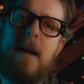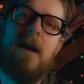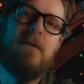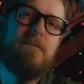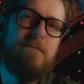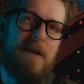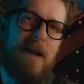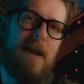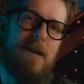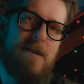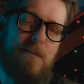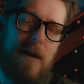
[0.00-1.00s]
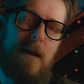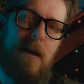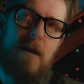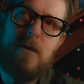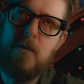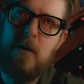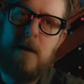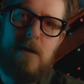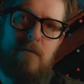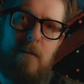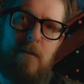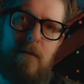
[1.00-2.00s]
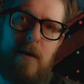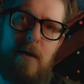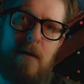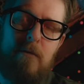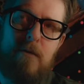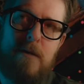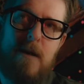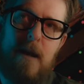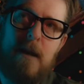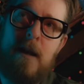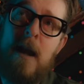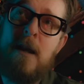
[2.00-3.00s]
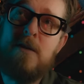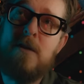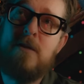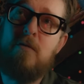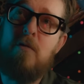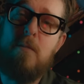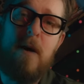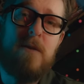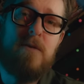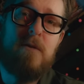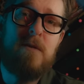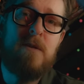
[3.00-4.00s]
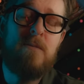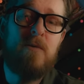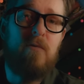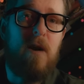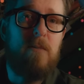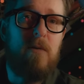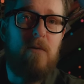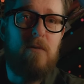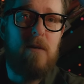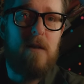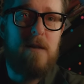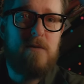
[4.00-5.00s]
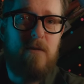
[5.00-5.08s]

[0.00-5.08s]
Hello, again, it's me. I just want to interrupt the video for a second, just to remind you to subscribe to all of these